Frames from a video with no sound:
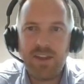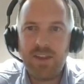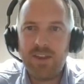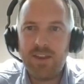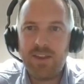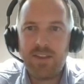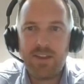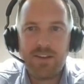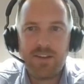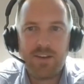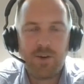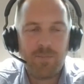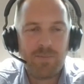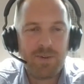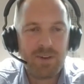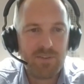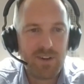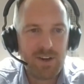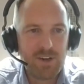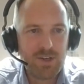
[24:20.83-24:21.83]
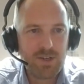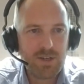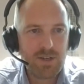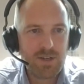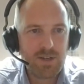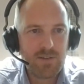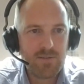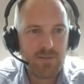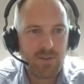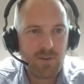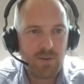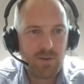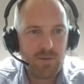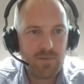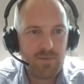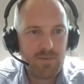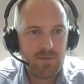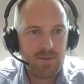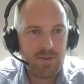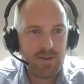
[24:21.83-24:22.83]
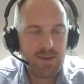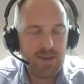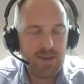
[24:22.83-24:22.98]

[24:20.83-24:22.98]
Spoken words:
I think there's an observation that I've got